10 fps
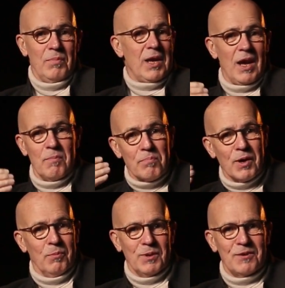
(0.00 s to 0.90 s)
became
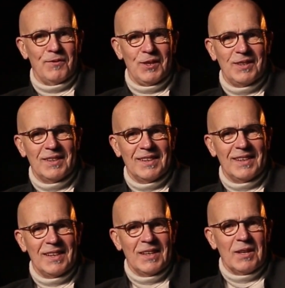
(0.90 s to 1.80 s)
purposeful.
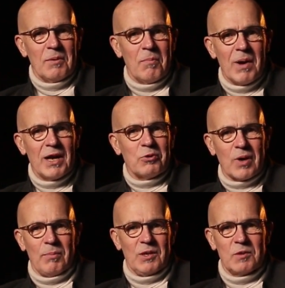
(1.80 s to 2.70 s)
my
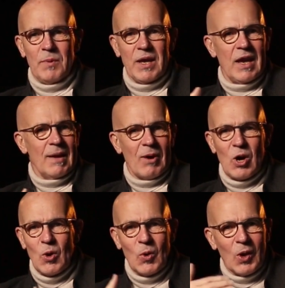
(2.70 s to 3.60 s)
troubles became
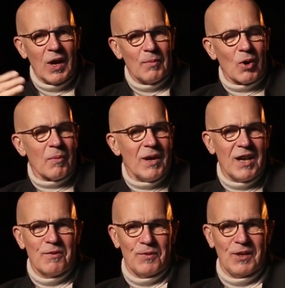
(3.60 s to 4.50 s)
a whole lot more
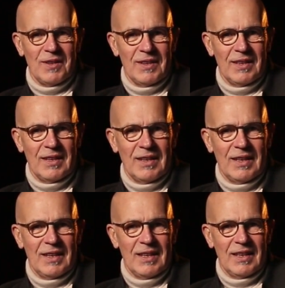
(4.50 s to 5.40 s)
meaningful.
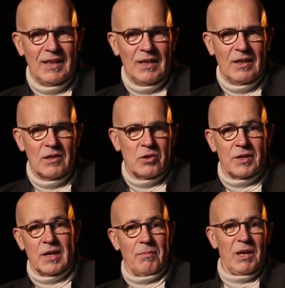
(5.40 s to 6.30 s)

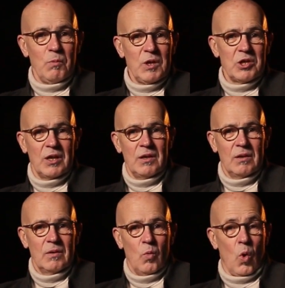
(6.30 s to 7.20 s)
So does that mean we
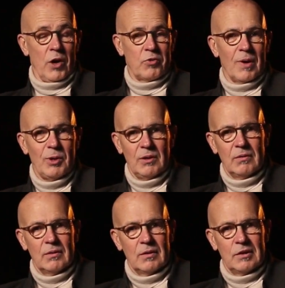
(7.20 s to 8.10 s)
should want trouble?